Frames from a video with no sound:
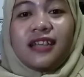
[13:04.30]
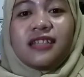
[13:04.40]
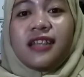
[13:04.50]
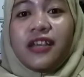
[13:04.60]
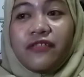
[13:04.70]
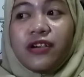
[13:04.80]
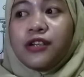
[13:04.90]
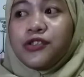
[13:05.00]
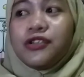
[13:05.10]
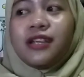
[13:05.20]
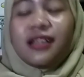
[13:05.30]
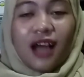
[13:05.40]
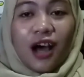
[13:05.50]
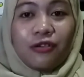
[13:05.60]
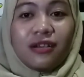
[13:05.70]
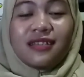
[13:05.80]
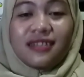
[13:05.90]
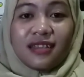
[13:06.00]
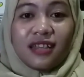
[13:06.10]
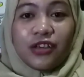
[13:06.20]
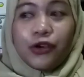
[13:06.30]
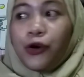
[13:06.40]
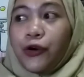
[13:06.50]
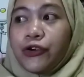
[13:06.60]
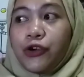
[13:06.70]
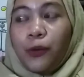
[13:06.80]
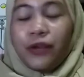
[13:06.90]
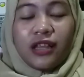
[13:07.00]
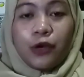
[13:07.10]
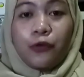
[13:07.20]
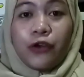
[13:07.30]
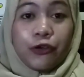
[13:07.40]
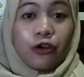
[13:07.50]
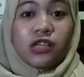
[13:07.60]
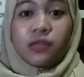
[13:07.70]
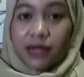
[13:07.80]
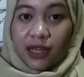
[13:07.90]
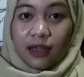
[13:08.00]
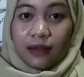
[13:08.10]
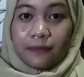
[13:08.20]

is refer to the town, city, or community where you are speaking.